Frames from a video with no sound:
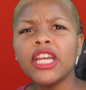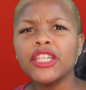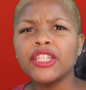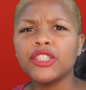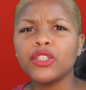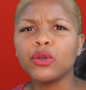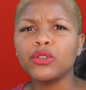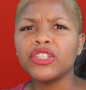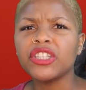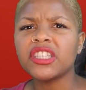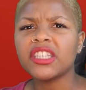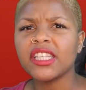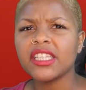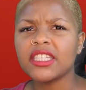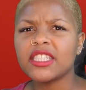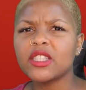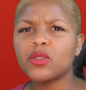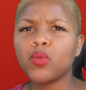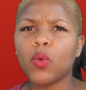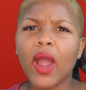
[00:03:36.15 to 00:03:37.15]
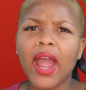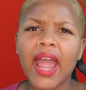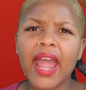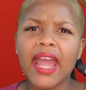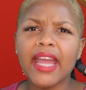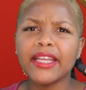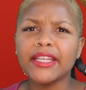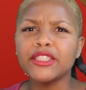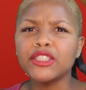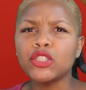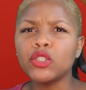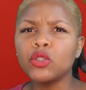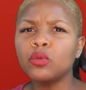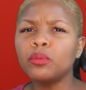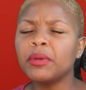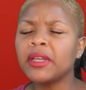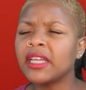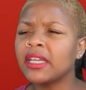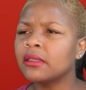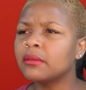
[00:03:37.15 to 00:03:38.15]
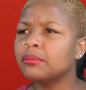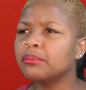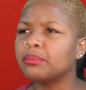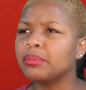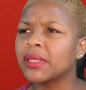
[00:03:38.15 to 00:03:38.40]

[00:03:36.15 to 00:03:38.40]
You know, you think swag is you being